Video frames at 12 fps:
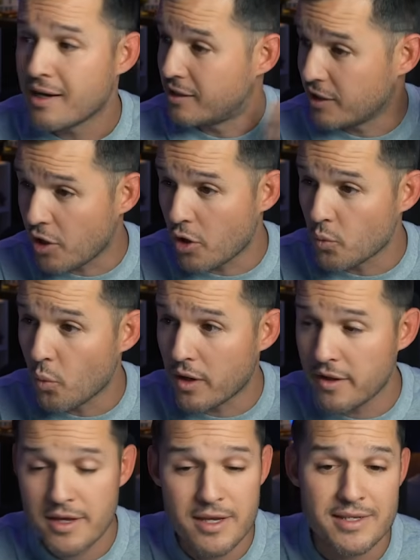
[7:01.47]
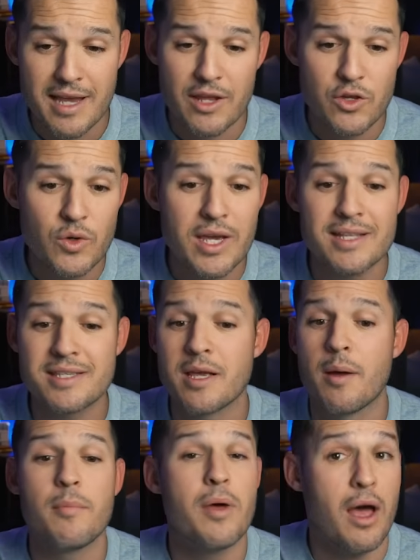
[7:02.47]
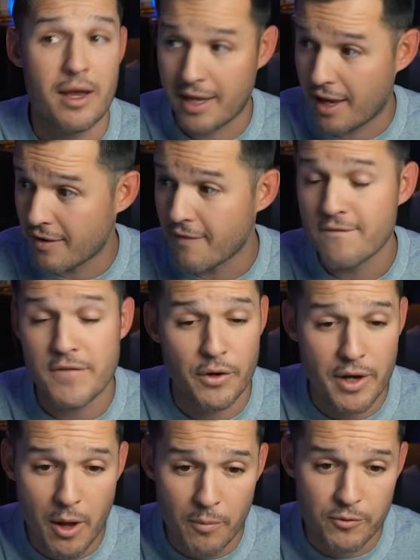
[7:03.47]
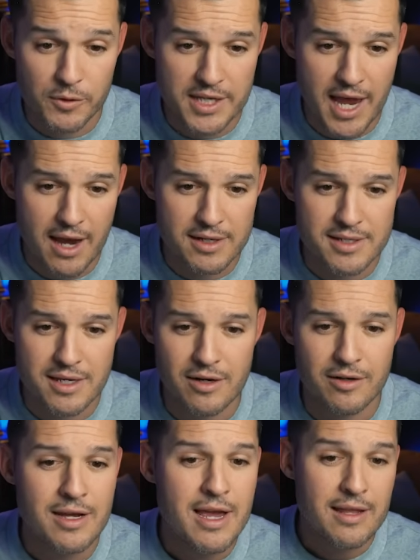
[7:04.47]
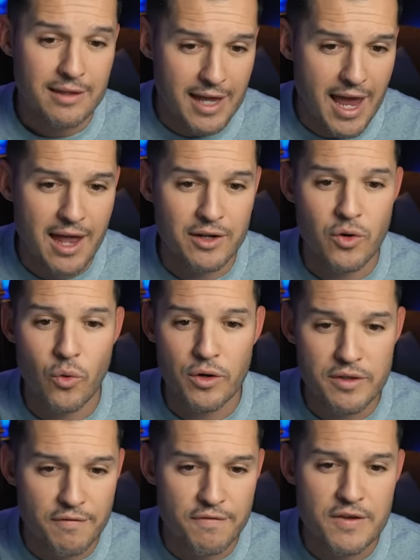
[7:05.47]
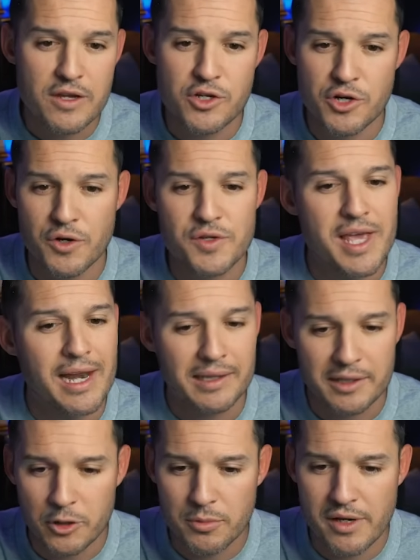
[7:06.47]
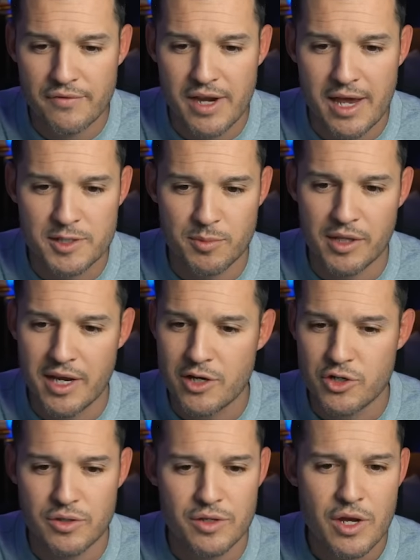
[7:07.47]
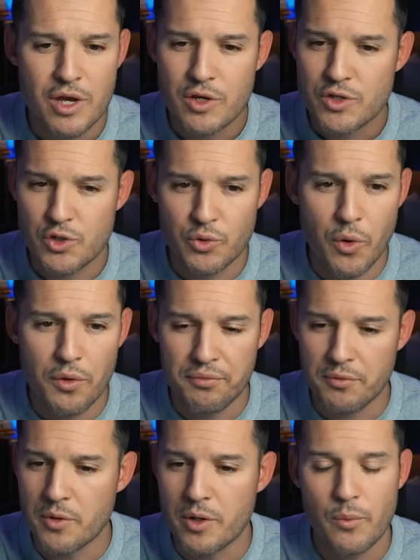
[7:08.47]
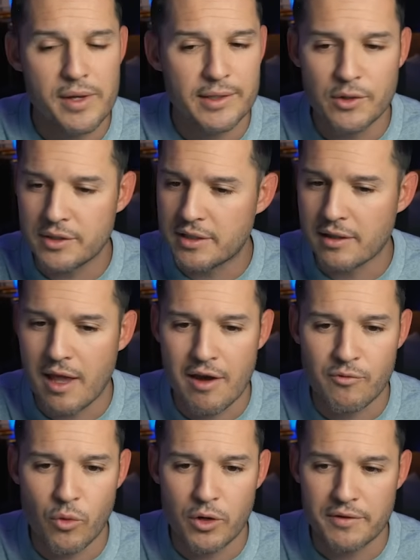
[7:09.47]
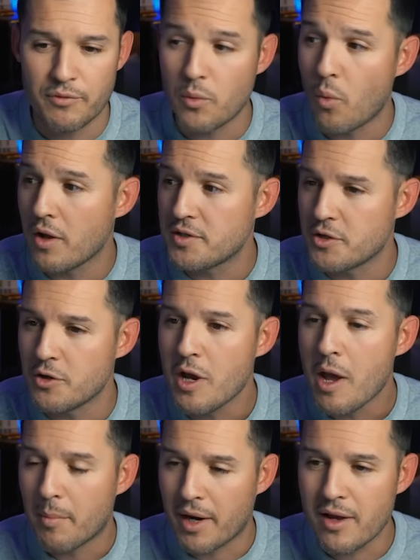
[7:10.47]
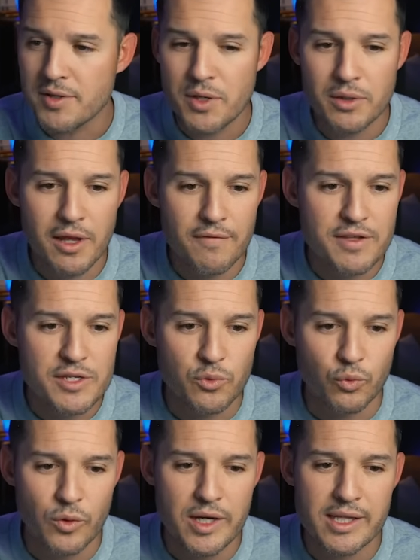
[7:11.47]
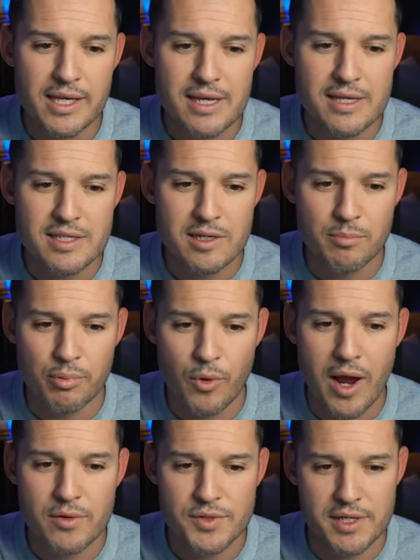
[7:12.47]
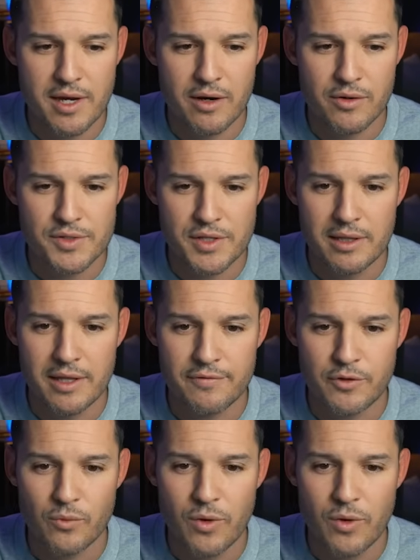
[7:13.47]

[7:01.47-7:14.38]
Click on one of these, and you get some, again, very helpful tags here the category, the feature features and a little bit of an explanation. Scroll through it. We can look at the live work if we want to, but I also love these really easy browsing arrows on the left